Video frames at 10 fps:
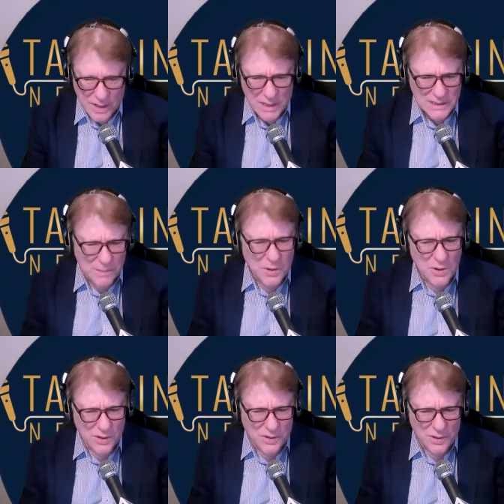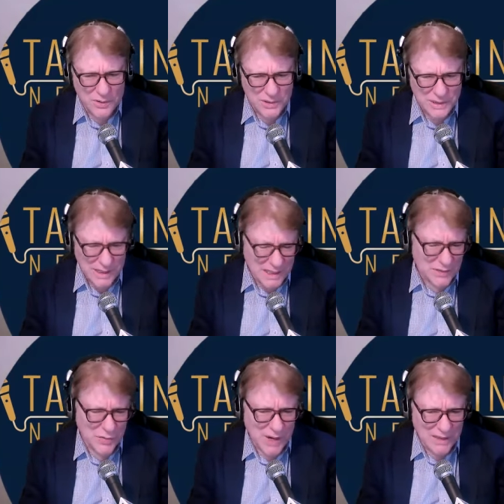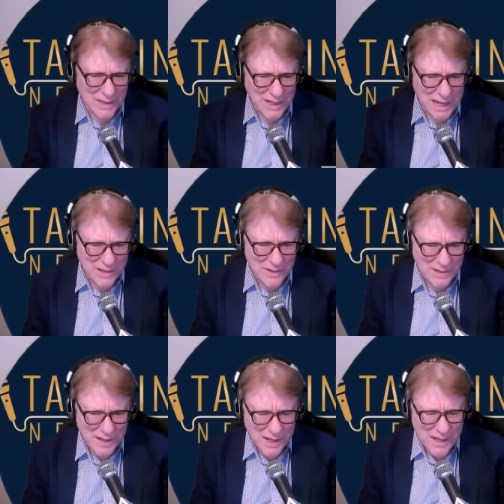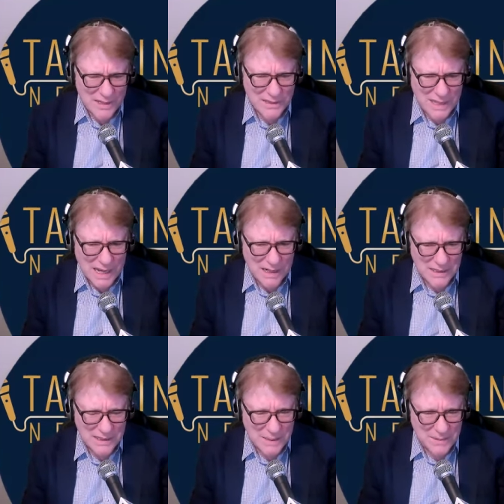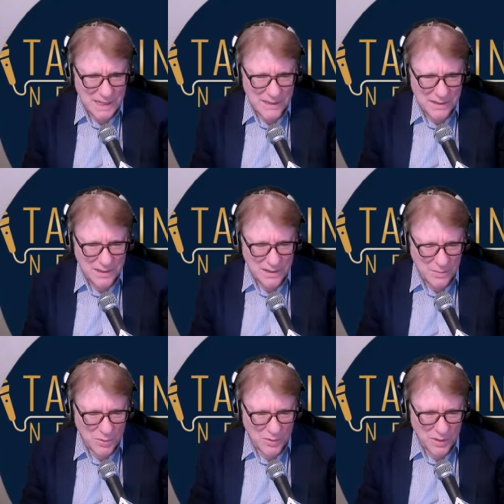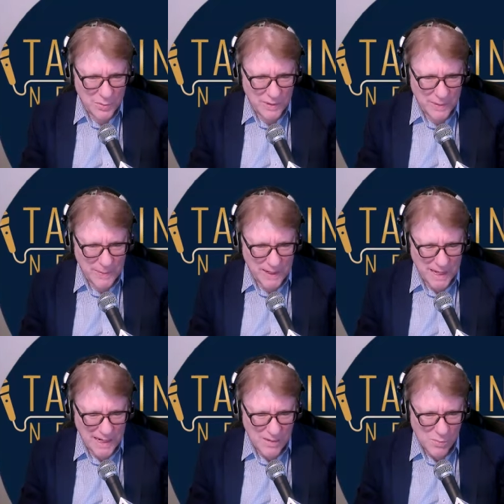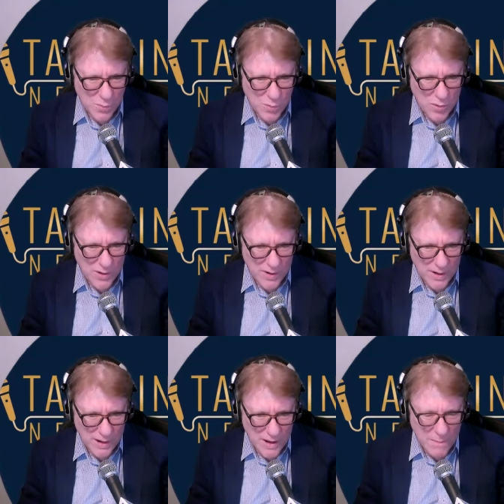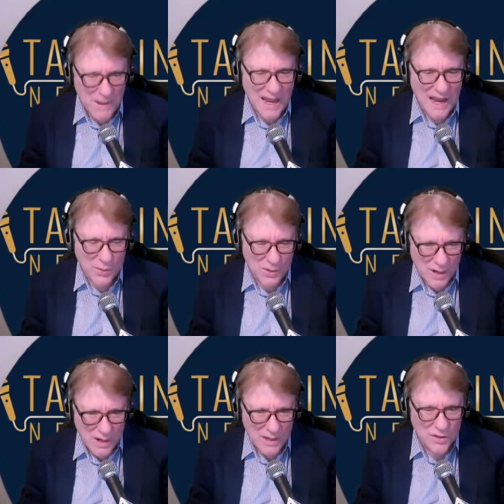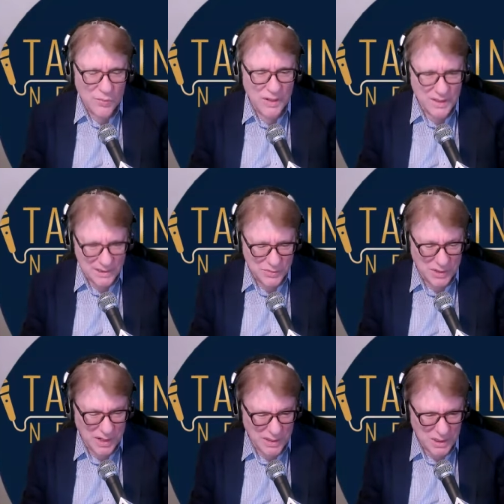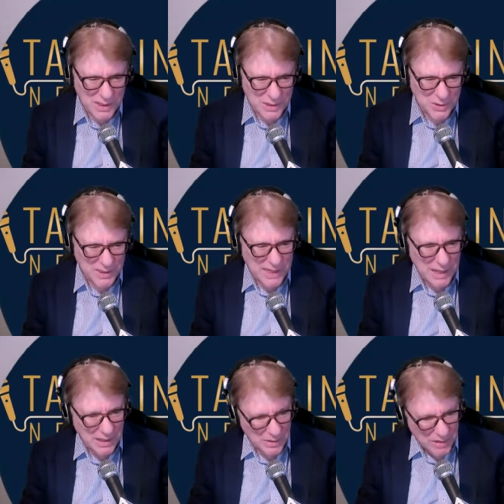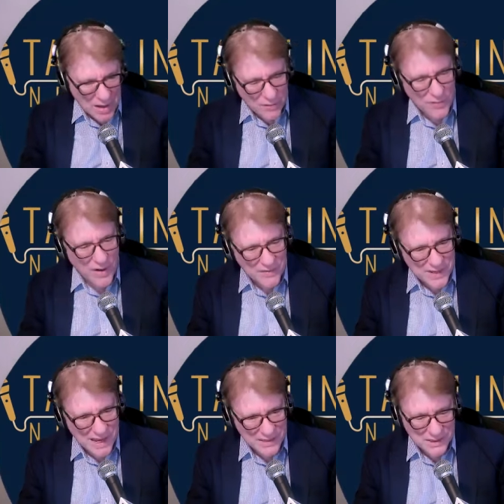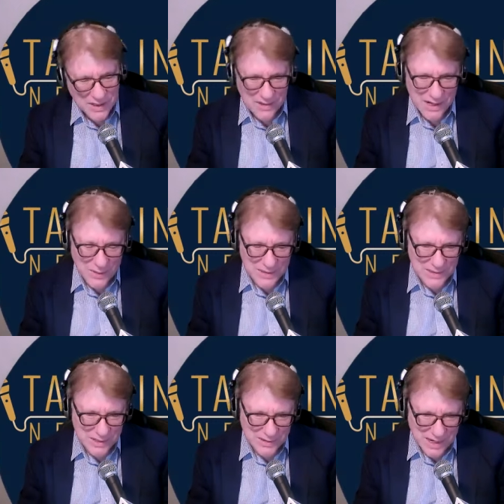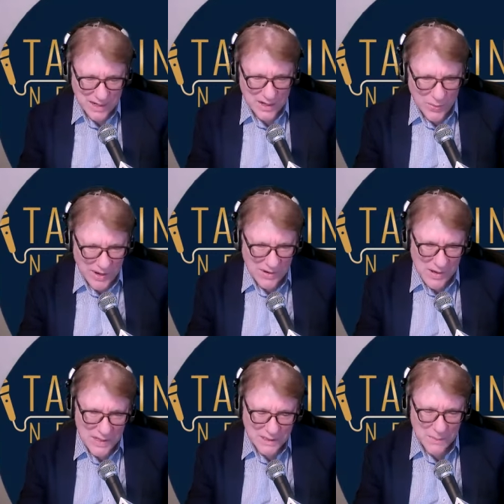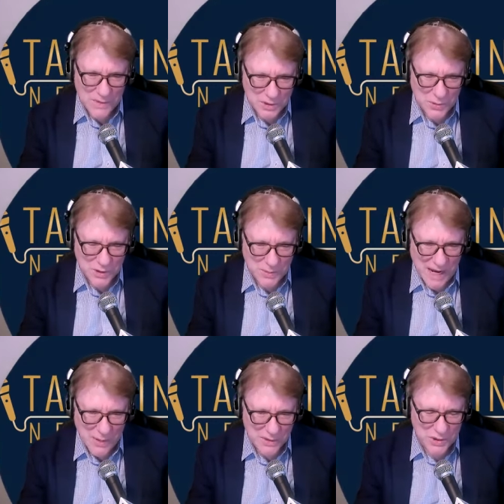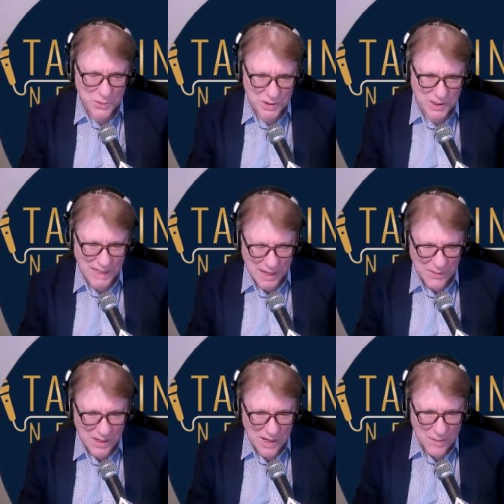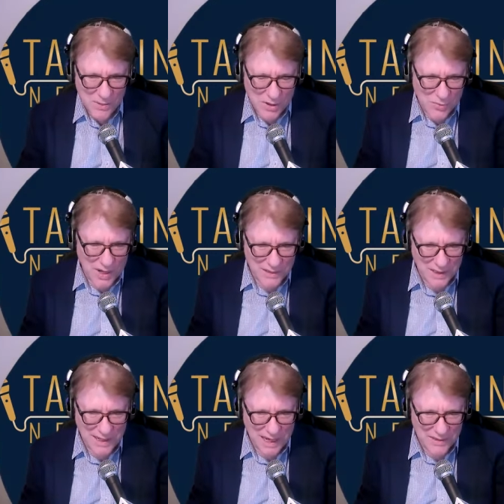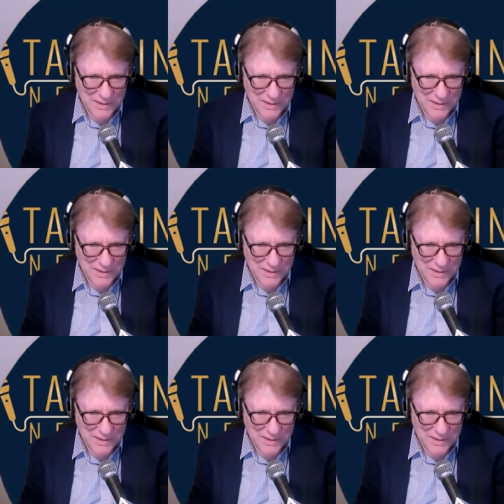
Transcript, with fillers: Some good news, at least for Rockland County, is that it seems that the community will be getting more power in the redistricting. So let's look at that. In five towns and other areas, they're taking away some of the Jewish power, the Jewish clout. But in Rockland County,